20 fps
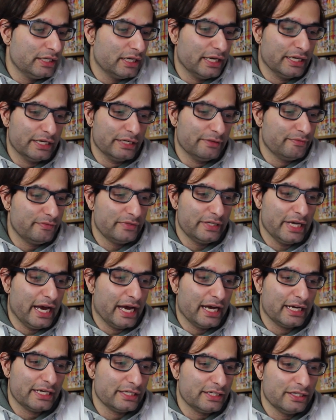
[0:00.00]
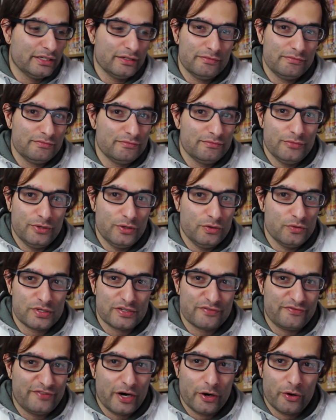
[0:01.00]
And yeah,
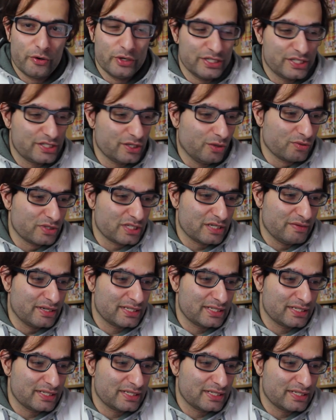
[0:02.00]
Lucifero insults him,